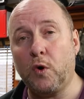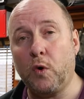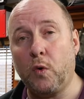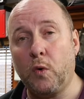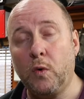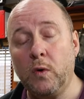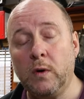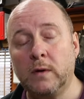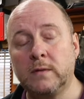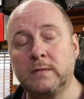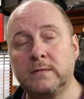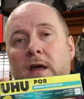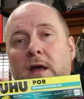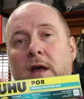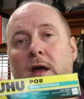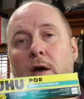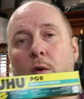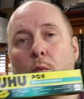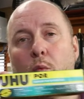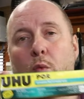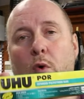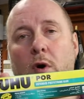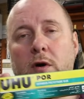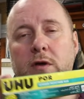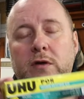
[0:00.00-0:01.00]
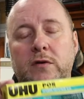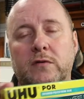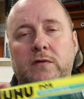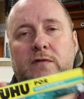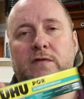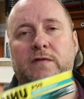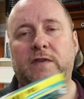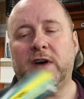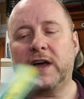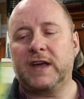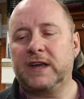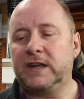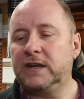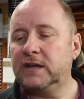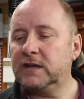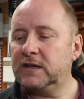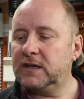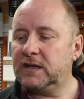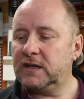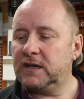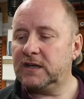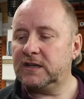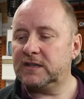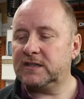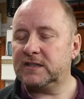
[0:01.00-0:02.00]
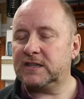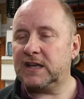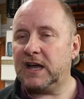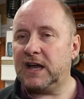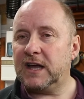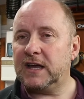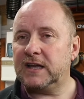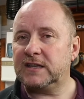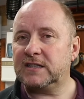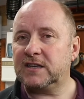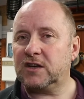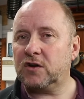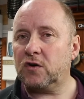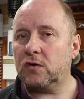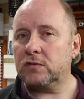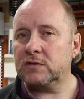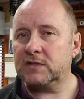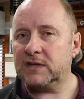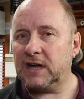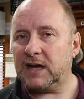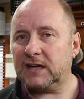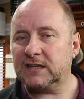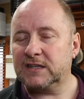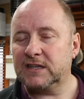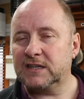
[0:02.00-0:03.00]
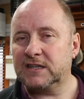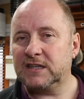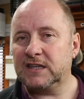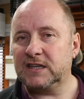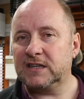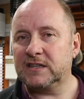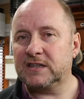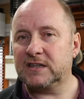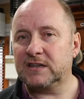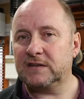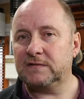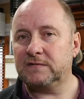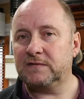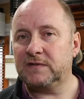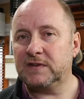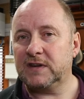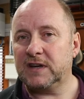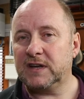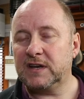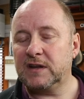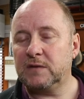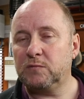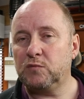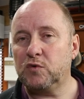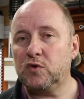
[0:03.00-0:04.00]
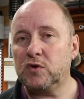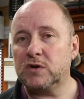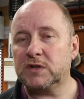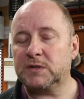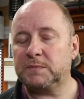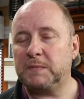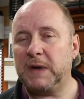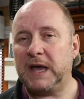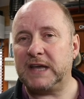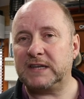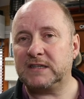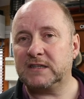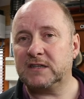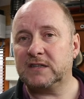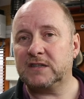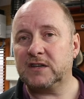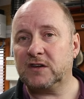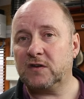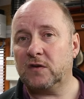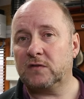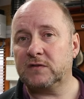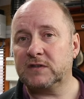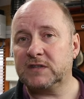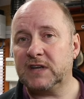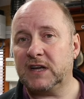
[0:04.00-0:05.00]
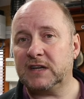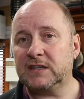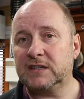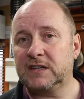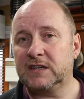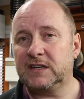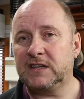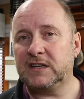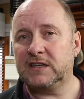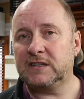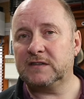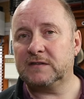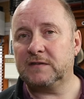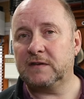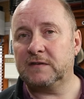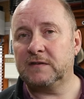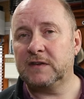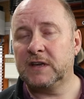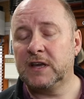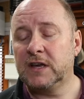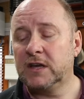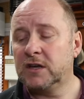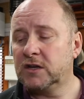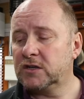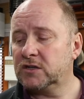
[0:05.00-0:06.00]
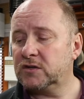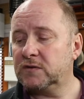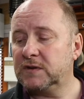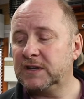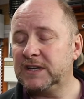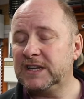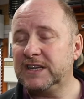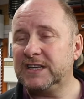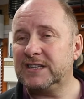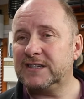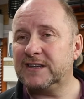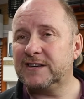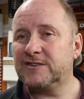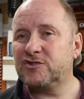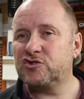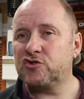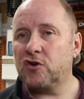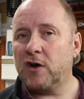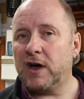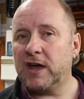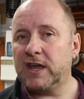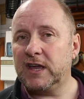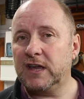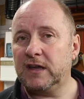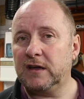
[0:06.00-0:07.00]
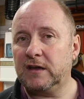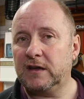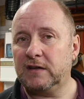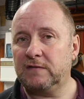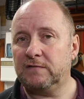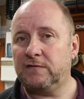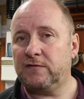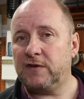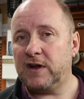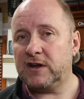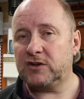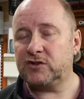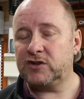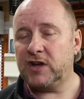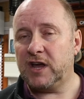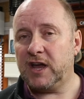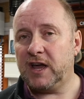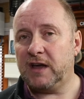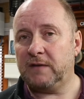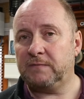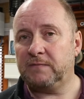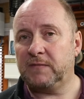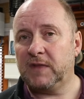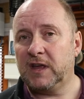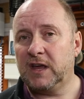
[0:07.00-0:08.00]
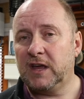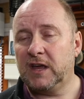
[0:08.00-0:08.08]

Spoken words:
Por, what you'll find is that it's a contact adhesive and it works best as a contact adhesive. So it needs to dry in fresh air.